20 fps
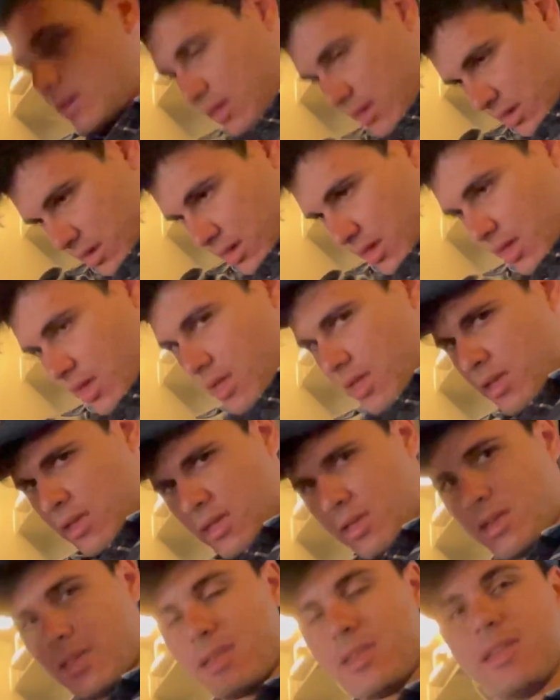Lorton,
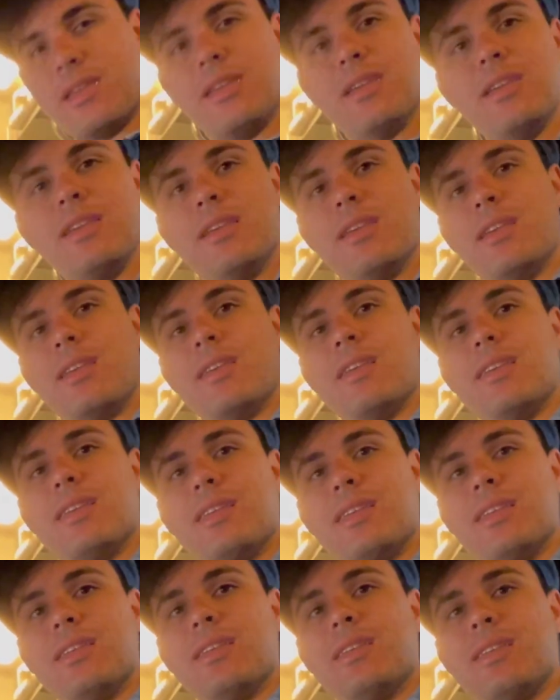Virginia, to be
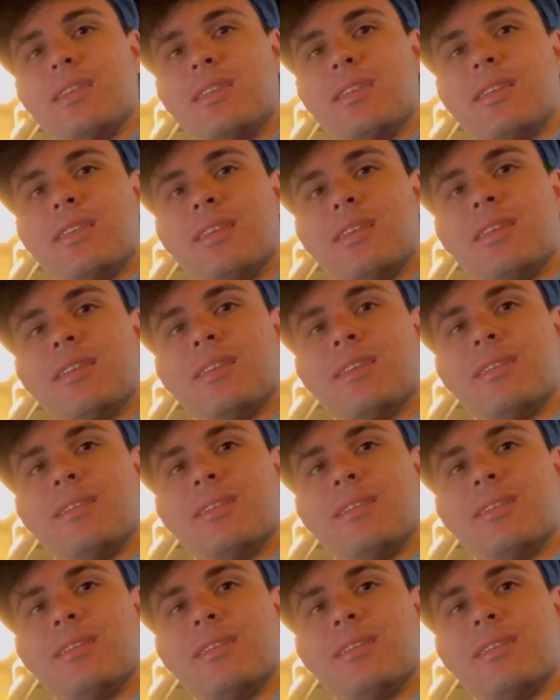specific.